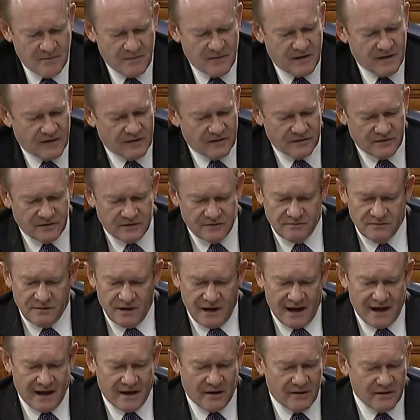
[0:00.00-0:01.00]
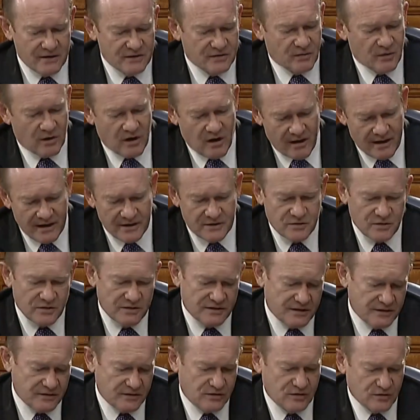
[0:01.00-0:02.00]
There's areas where our
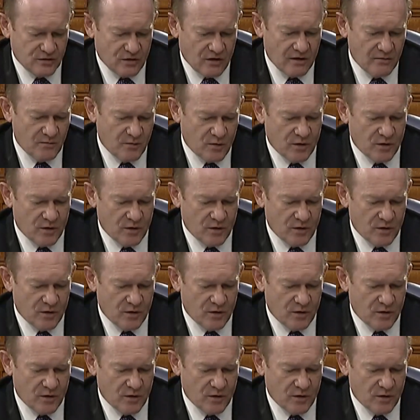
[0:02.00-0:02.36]
interests in strong